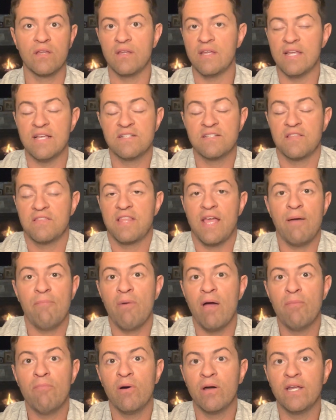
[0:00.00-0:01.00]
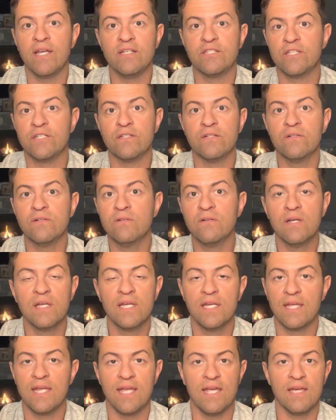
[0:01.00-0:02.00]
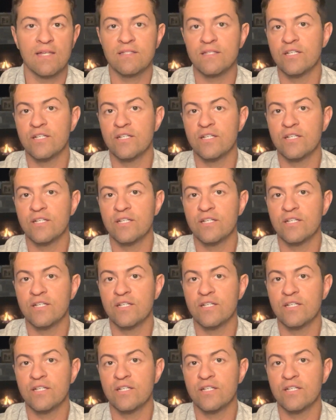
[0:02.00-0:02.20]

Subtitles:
Isn't that my money too? Can't